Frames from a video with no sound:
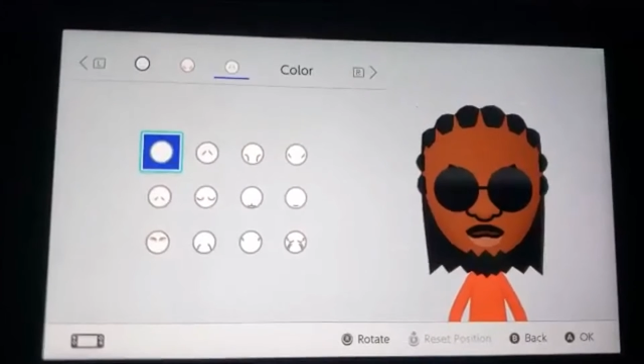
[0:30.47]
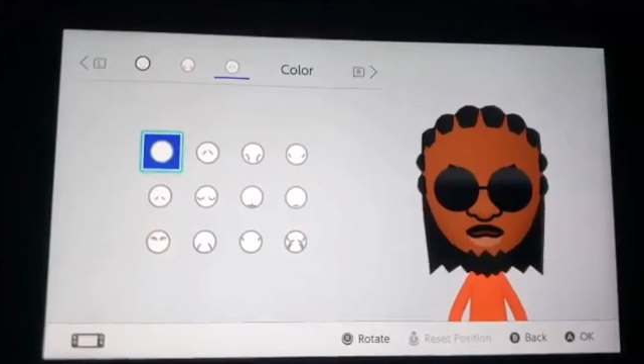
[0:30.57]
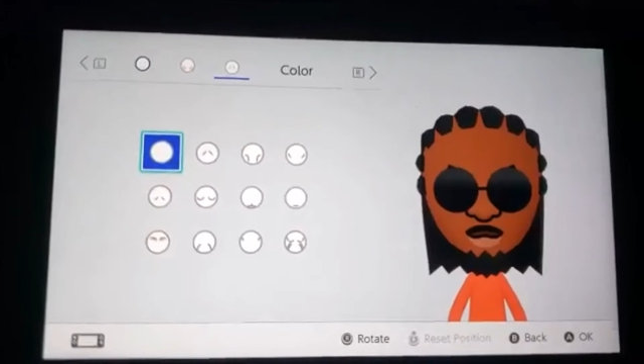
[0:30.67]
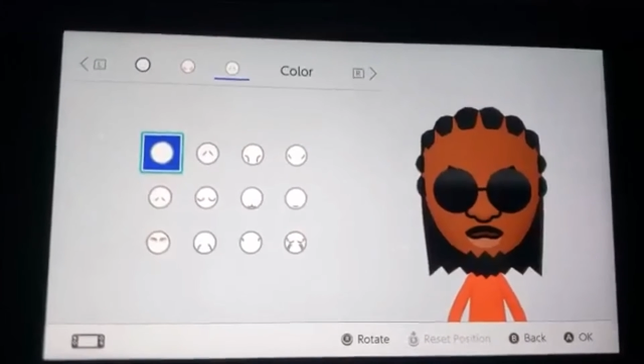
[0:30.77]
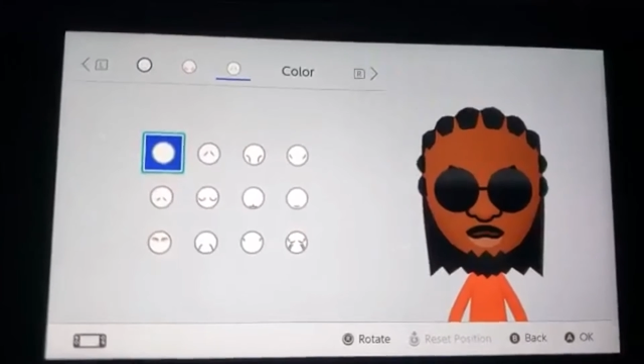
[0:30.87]

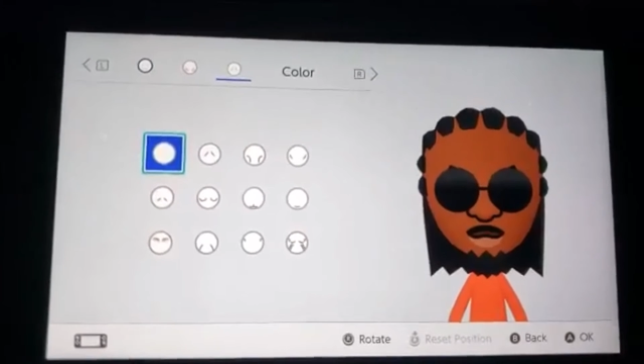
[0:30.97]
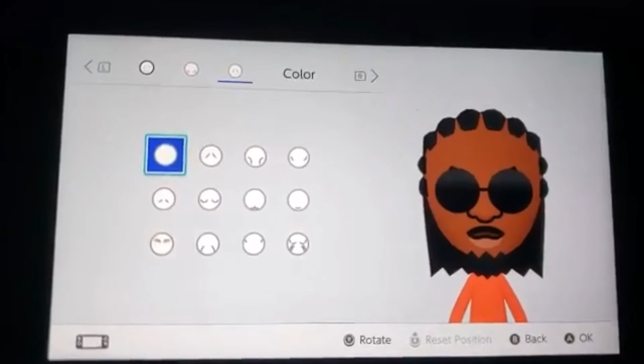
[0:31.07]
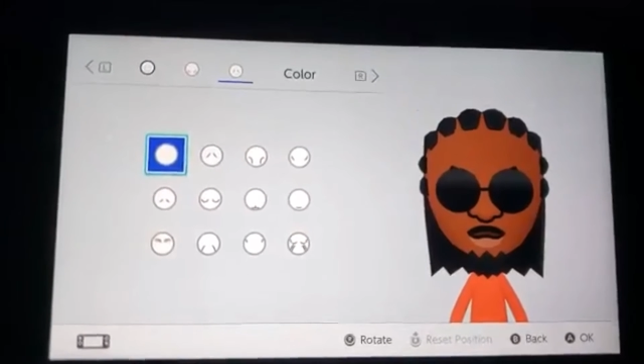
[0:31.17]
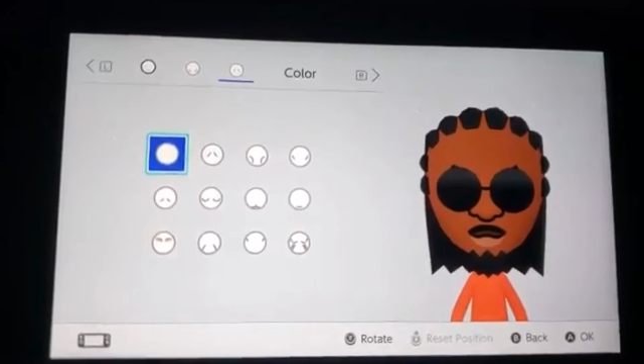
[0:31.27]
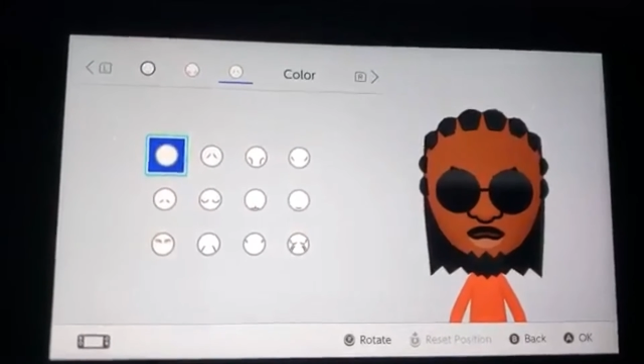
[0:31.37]
have
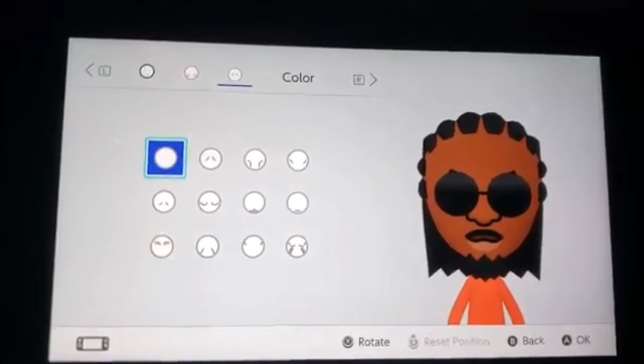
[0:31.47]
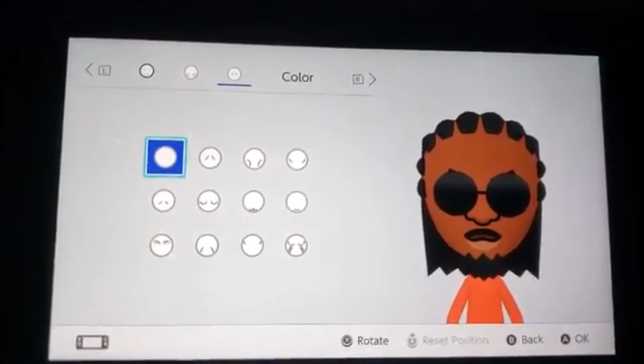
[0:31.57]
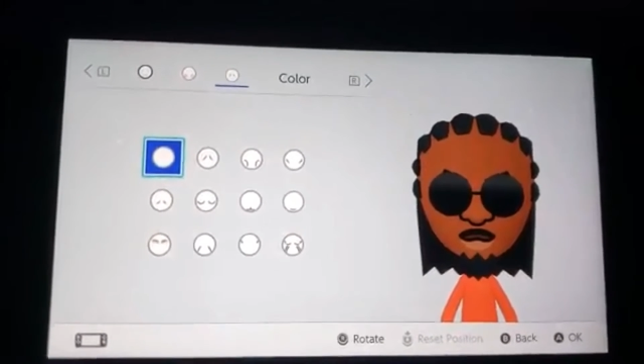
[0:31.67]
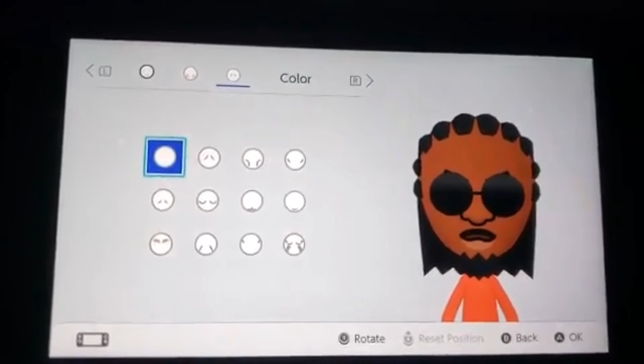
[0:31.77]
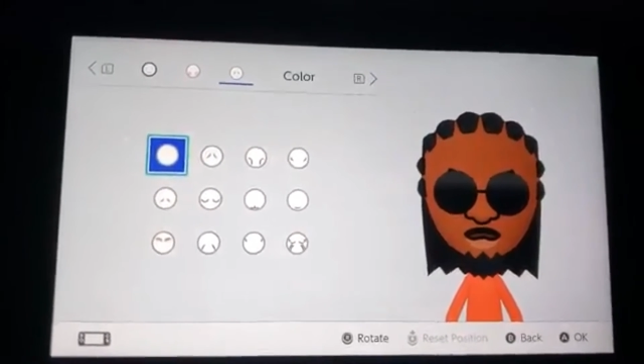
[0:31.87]
the
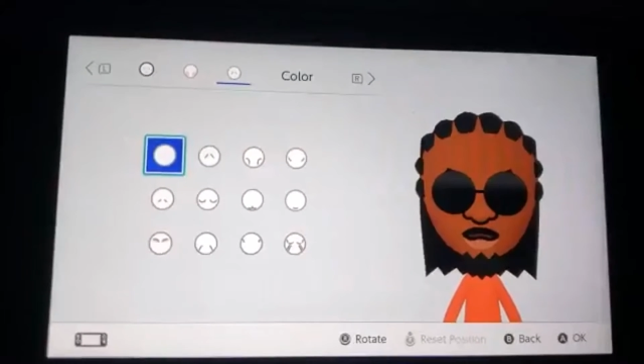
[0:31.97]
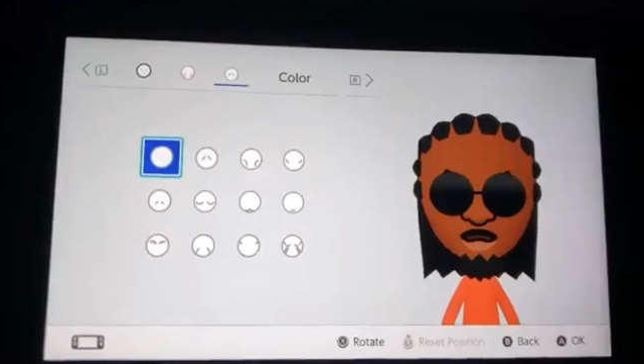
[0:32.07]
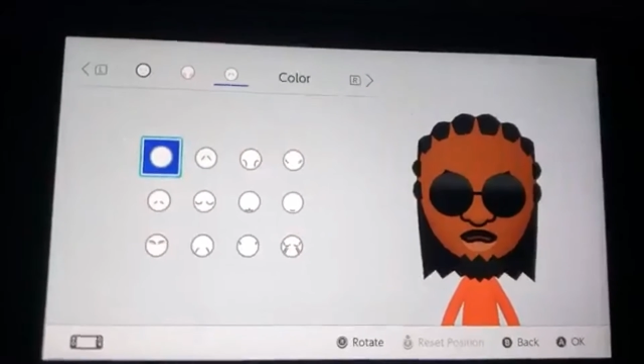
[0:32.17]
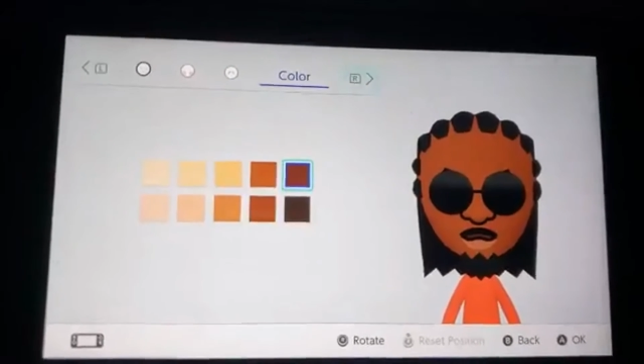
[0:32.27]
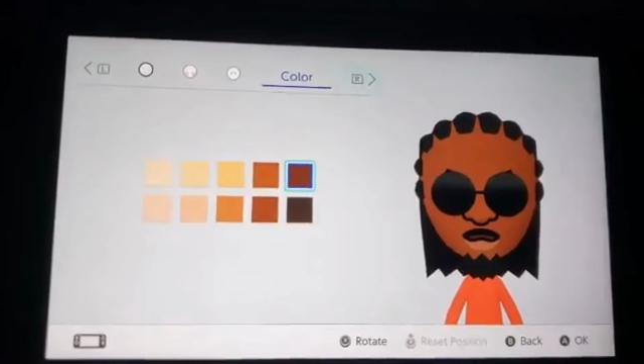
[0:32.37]

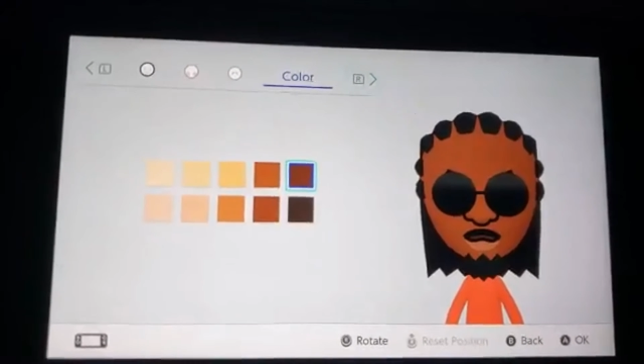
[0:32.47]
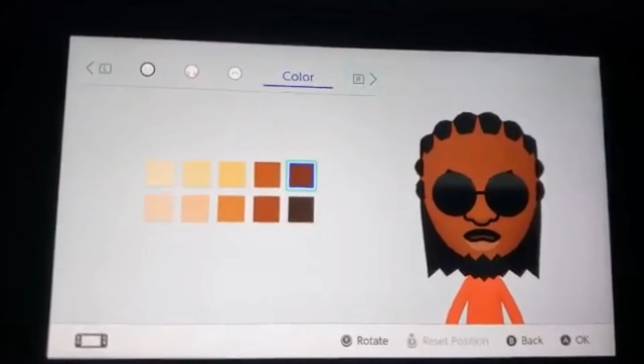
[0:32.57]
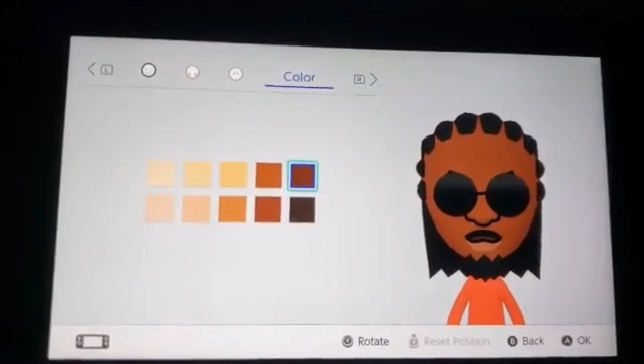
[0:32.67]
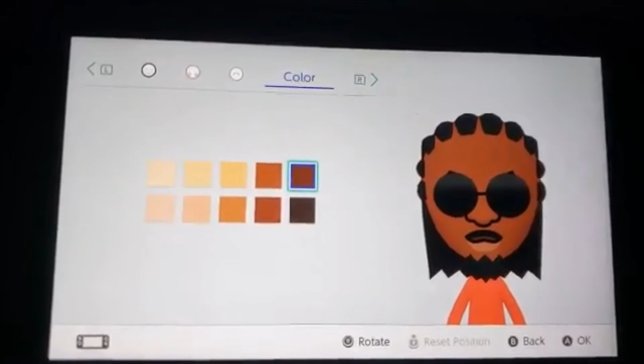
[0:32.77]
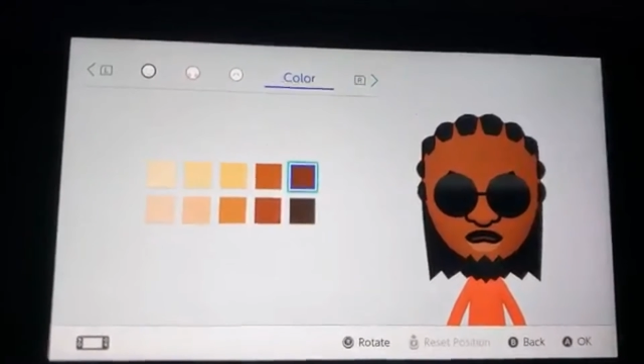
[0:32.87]
positions.
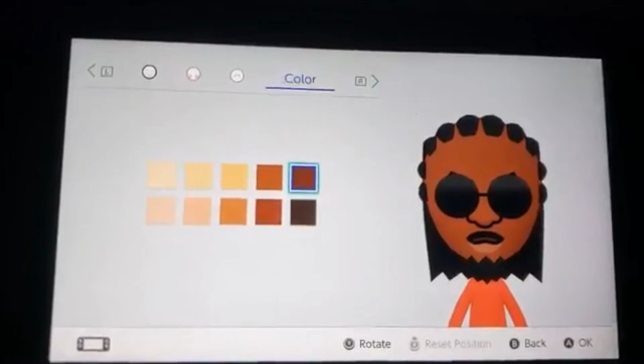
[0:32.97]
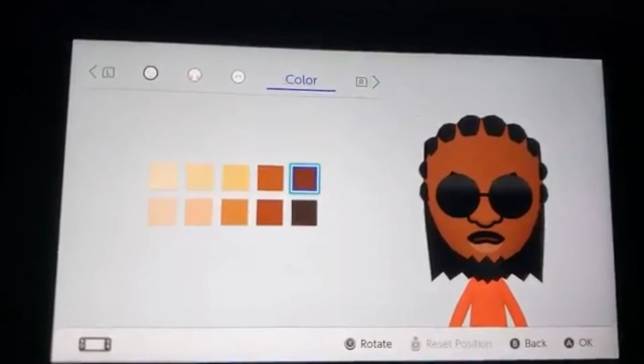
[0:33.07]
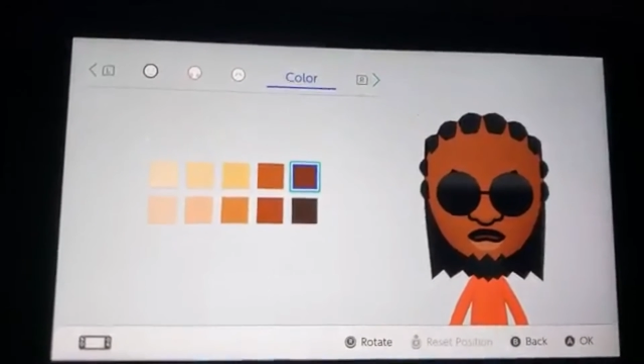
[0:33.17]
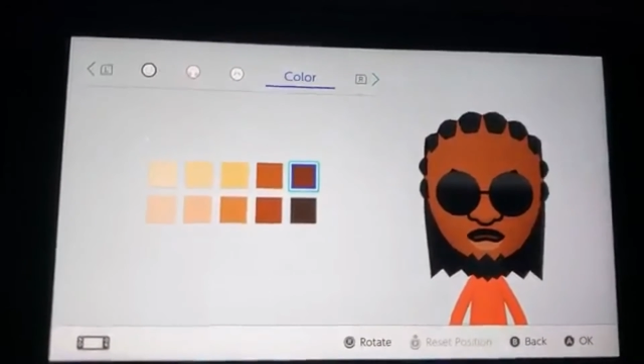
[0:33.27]
So yeah.